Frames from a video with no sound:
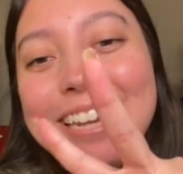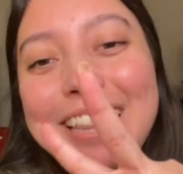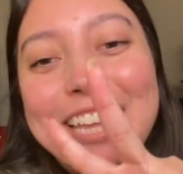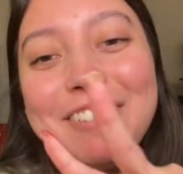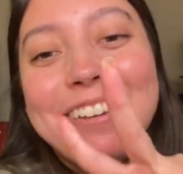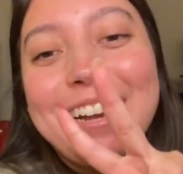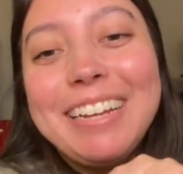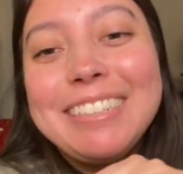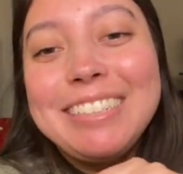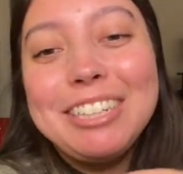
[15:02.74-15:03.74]
think we
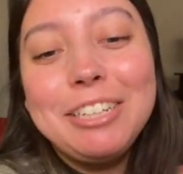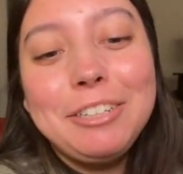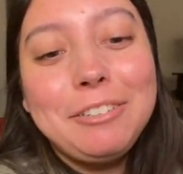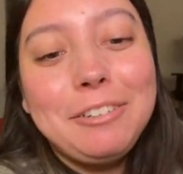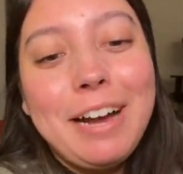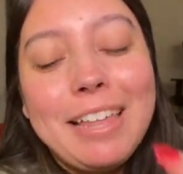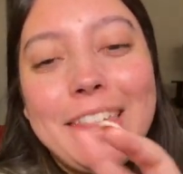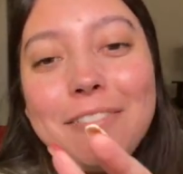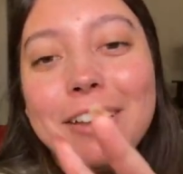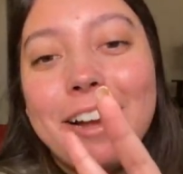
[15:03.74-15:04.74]
got two
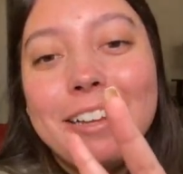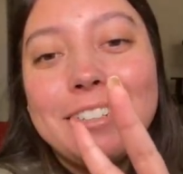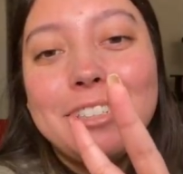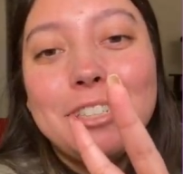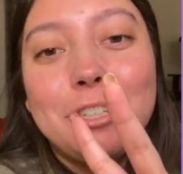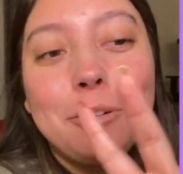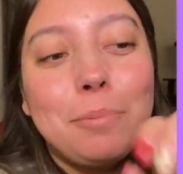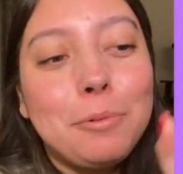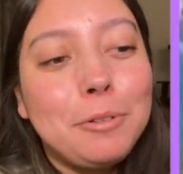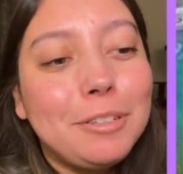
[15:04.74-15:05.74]

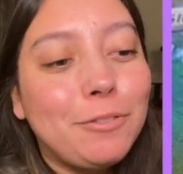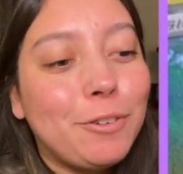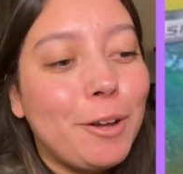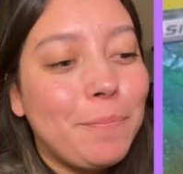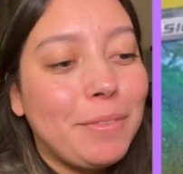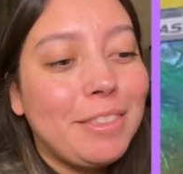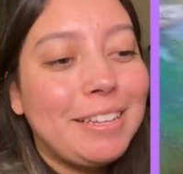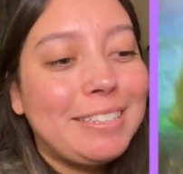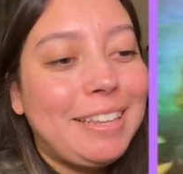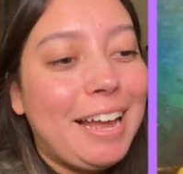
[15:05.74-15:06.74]
pulls from
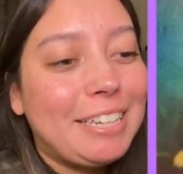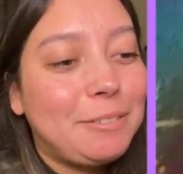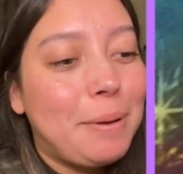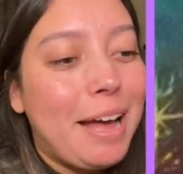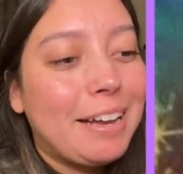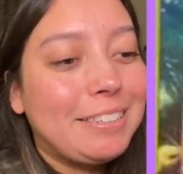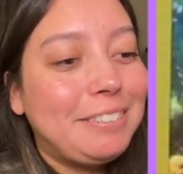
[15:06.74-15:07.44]
this last pack.